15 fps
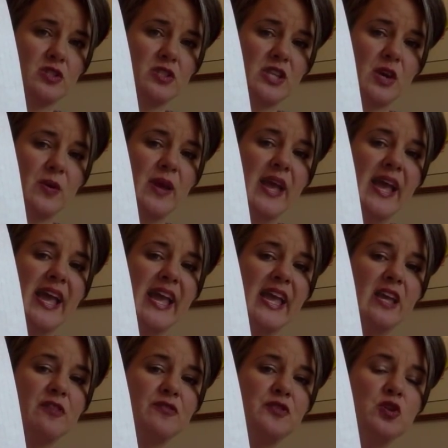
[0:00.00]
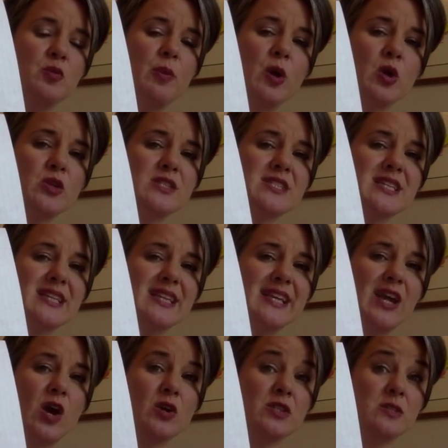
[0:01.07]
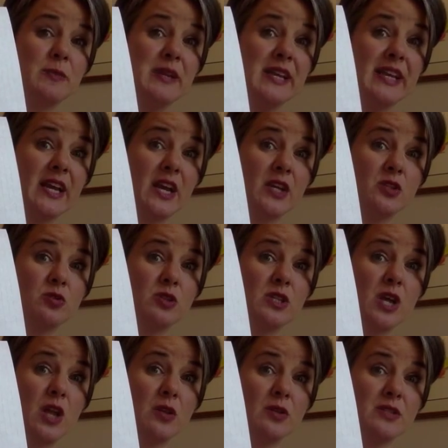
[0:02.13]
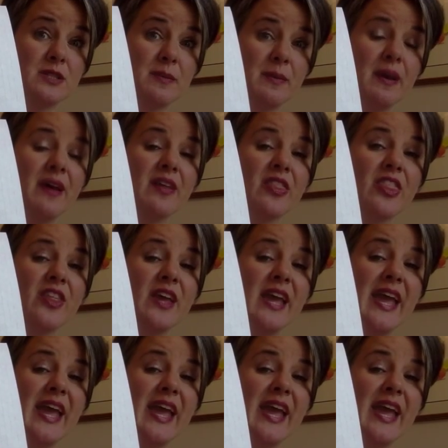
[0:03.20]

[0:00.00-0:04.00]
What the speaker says: So if you personally are spending $100 a month